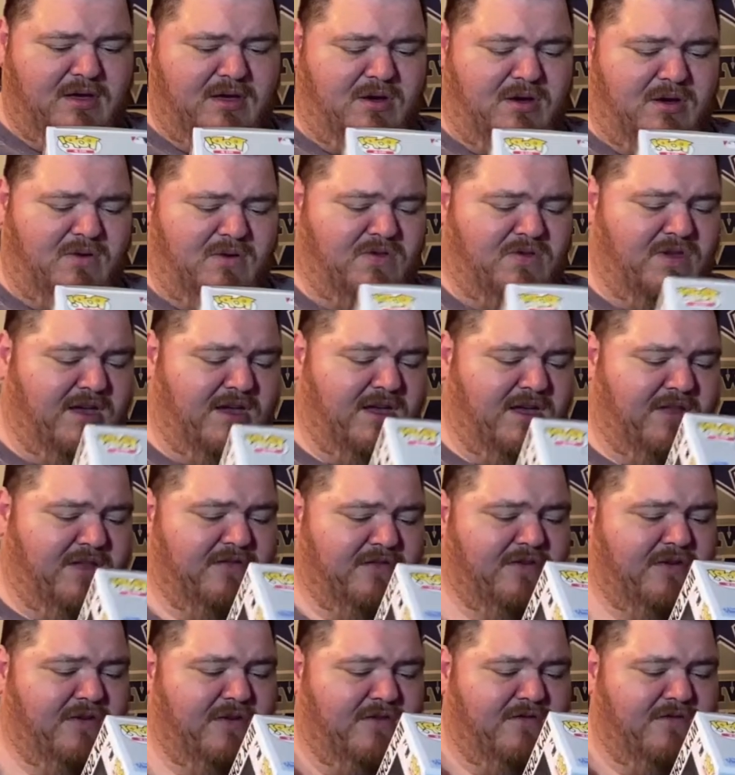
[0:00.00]
Jose
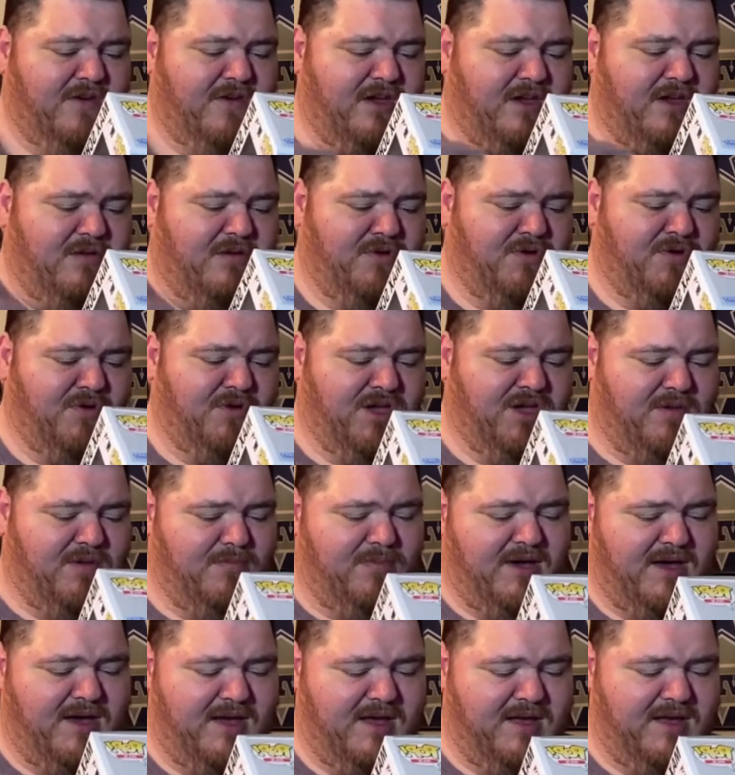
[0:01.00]
Altuve, Mookie
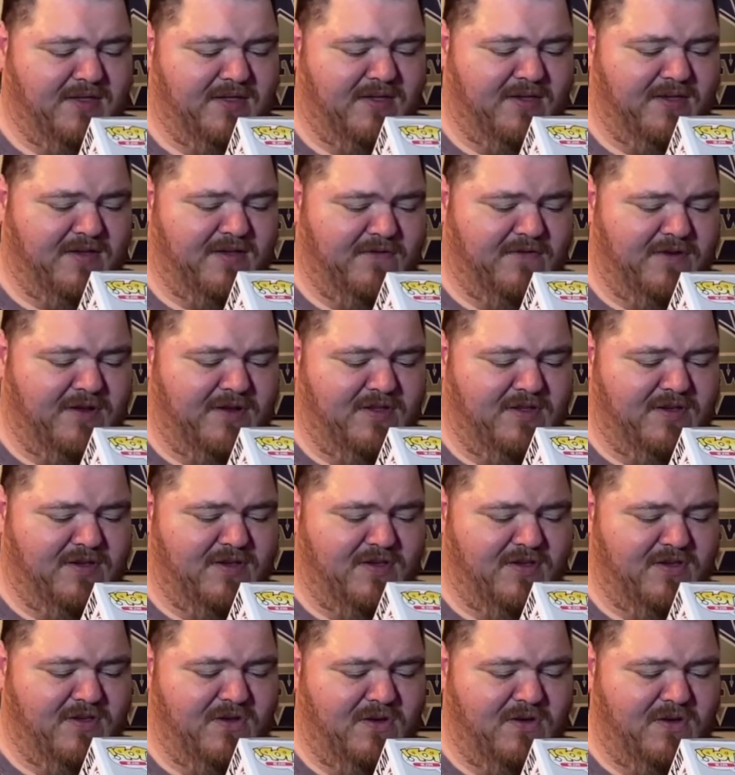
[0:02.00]
Betts,
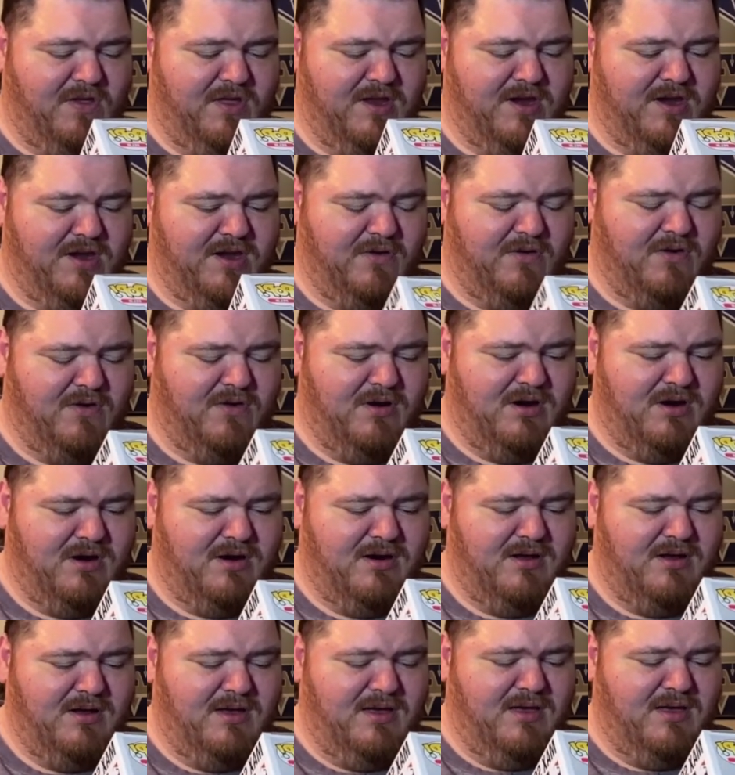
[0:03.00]
Francisco
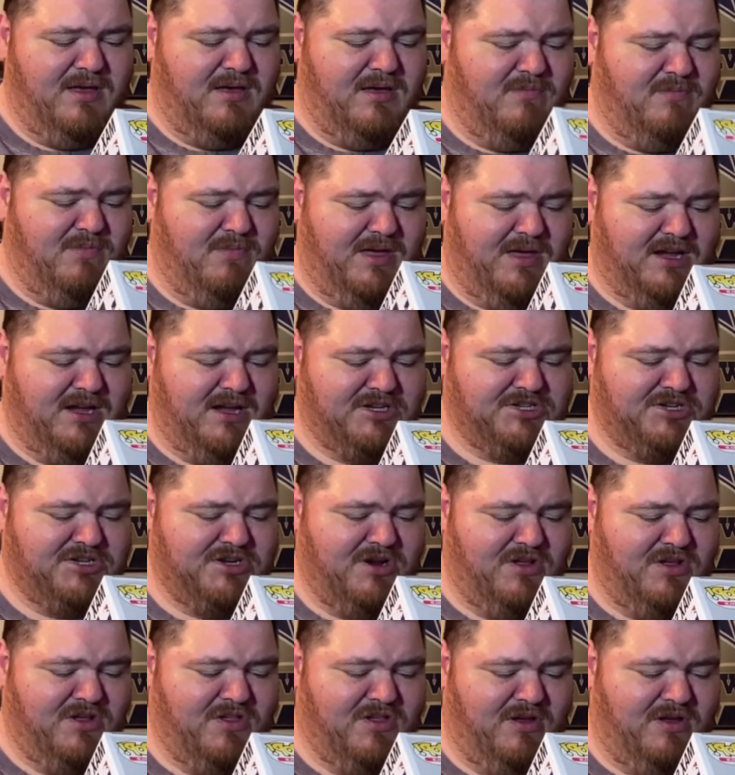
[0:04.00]
Lindor, Max
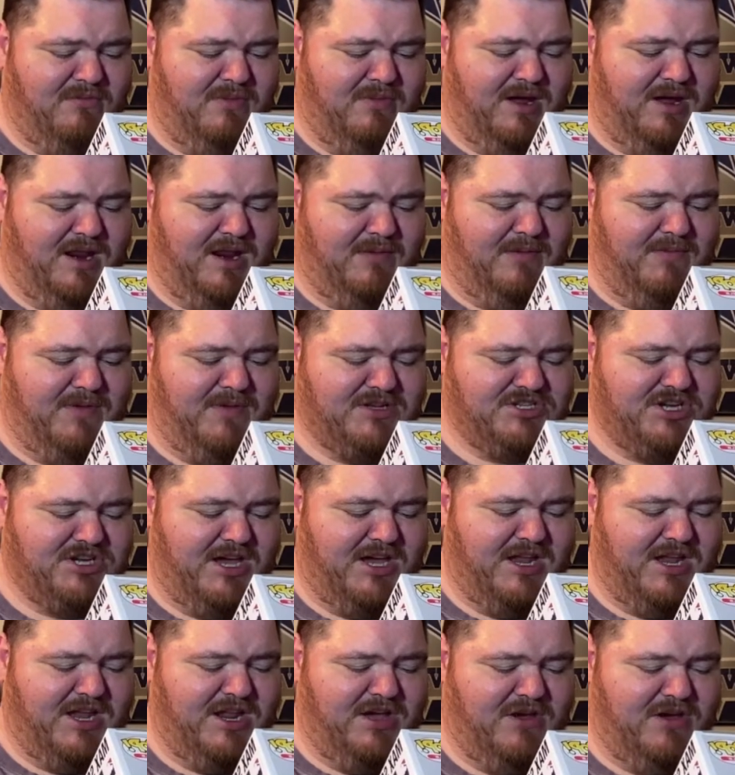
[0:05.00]
Scherzer, Manny
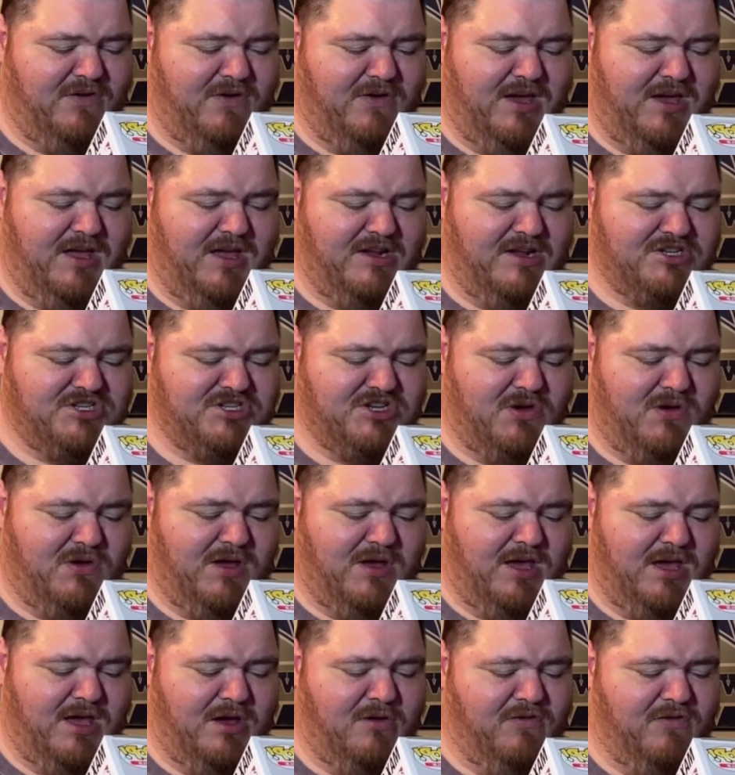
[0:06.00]
Machado, and
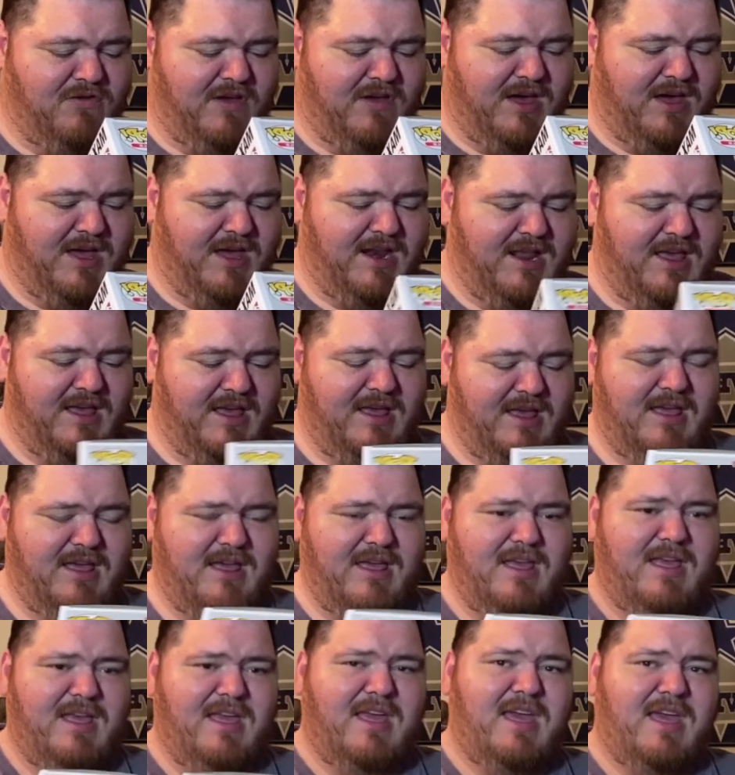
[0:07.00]
Shohei Ohtani.
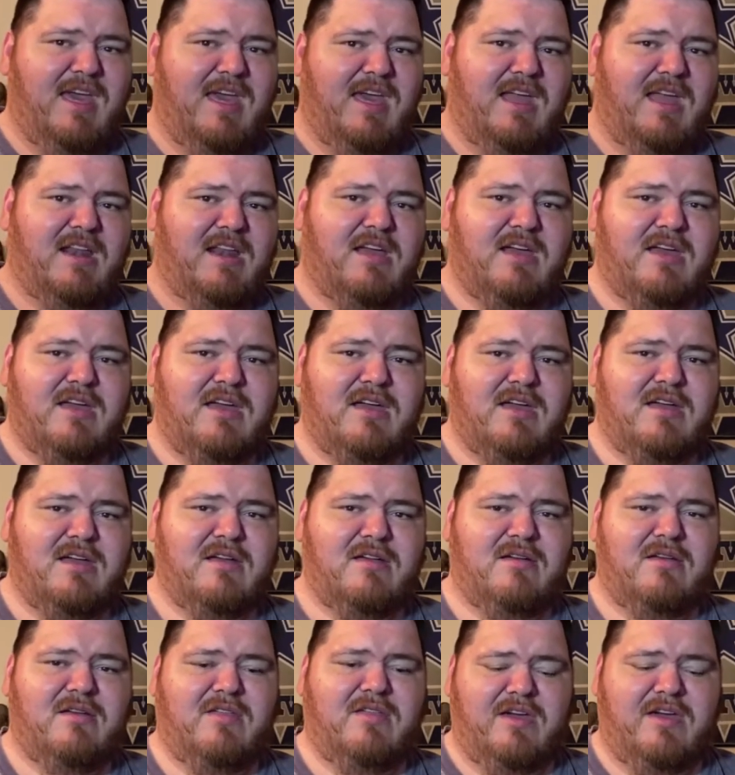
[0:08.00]
And I,
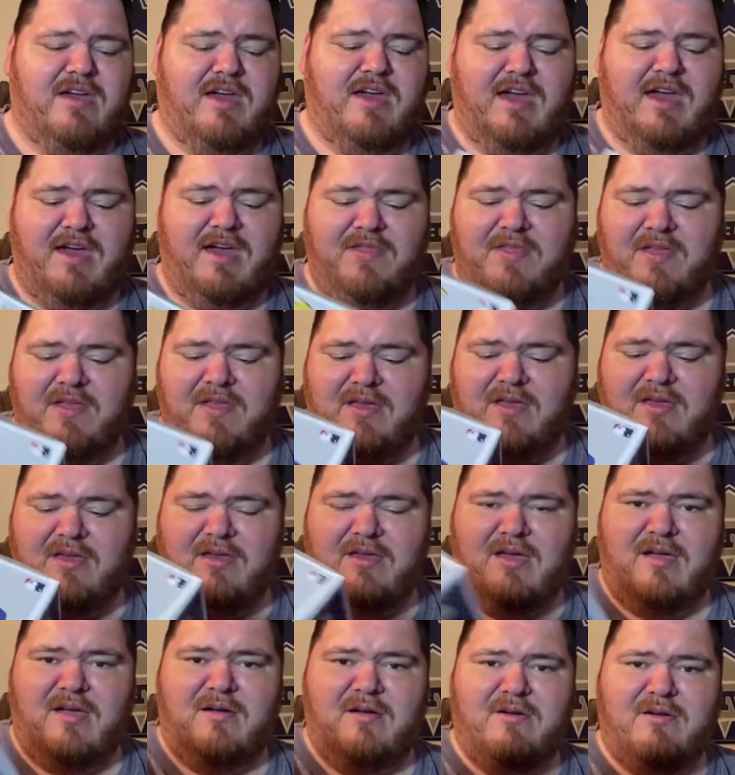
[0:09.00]
uh, they had the,
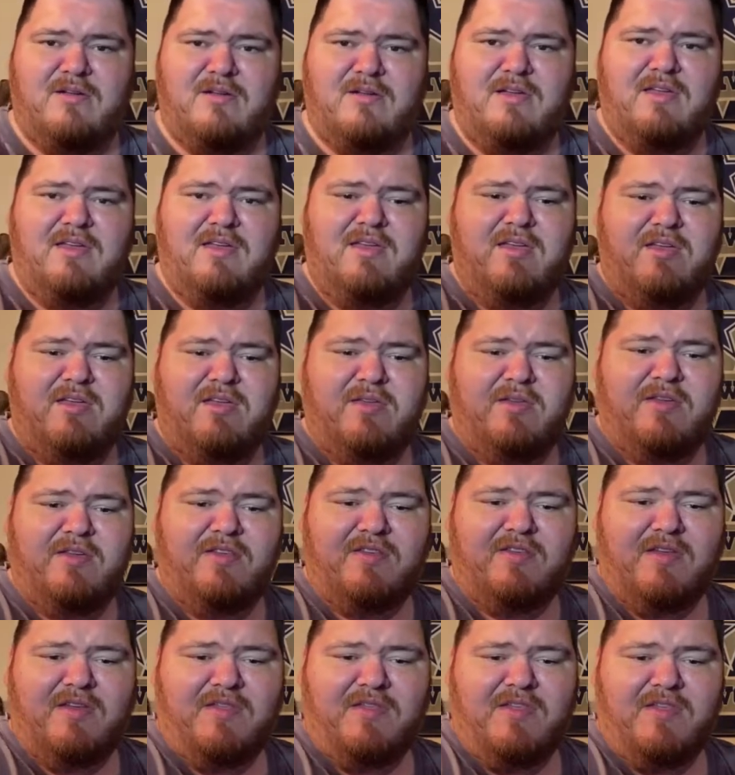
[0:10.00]
or at
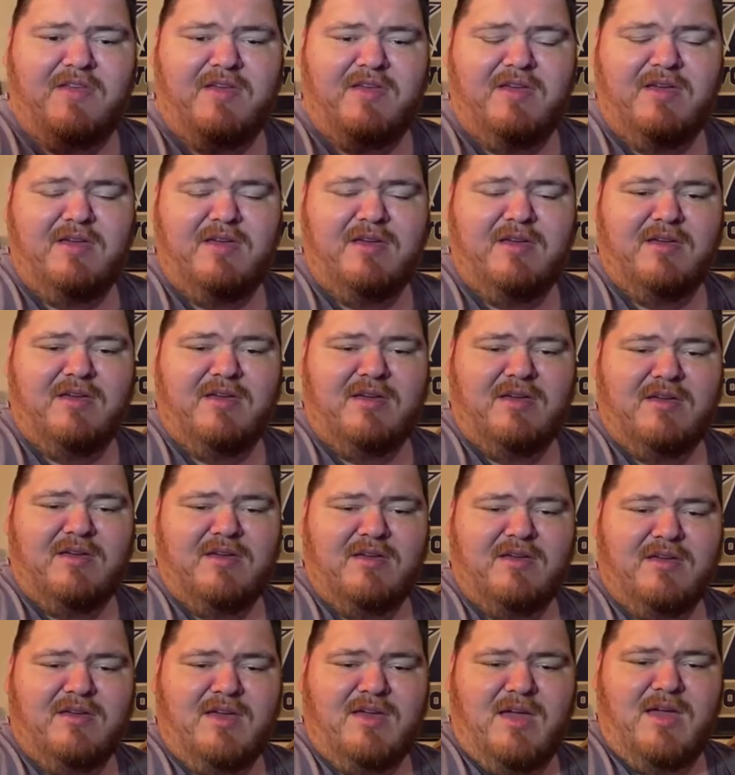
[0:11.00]
least at the
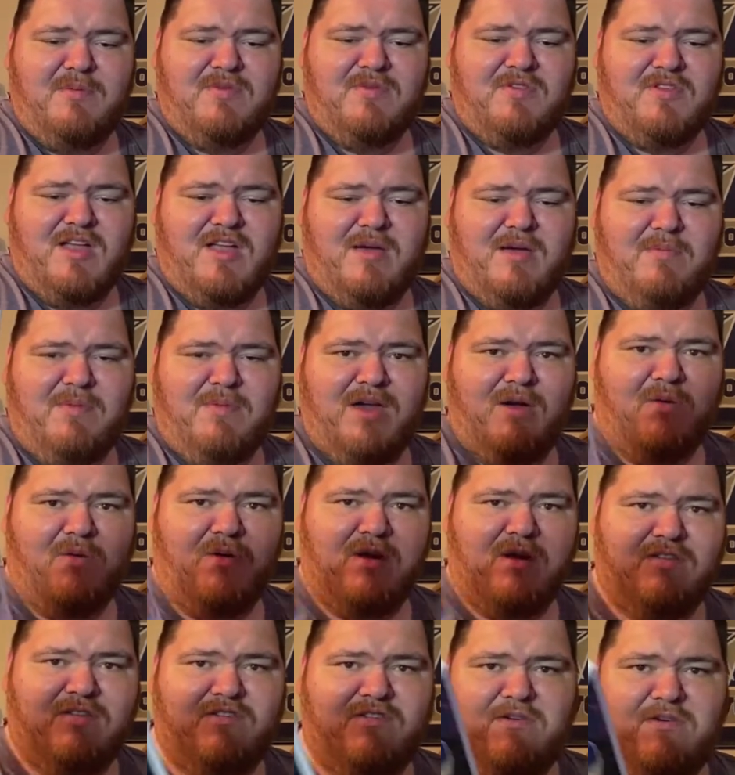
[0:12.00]
GameStop I
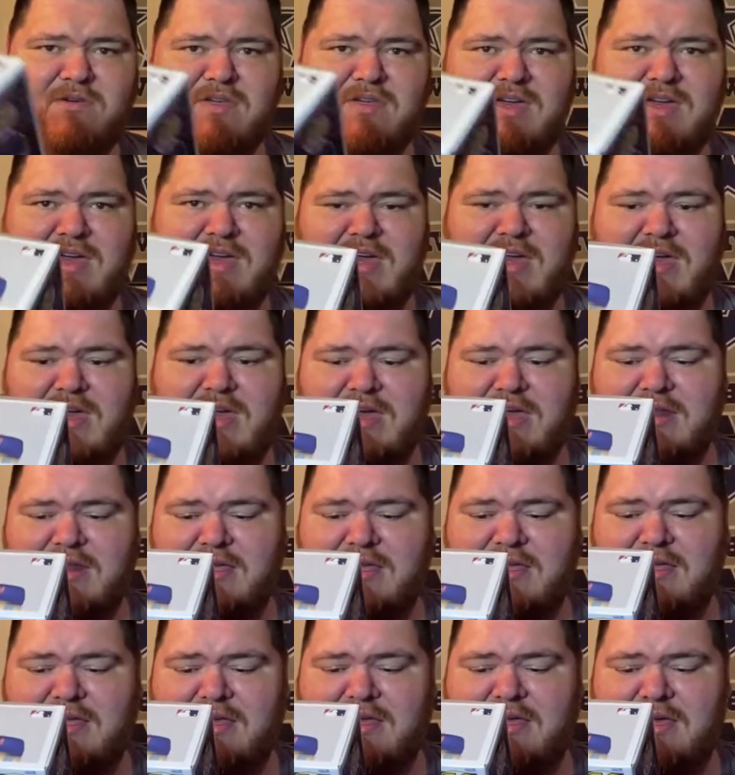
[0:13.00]
went to, they had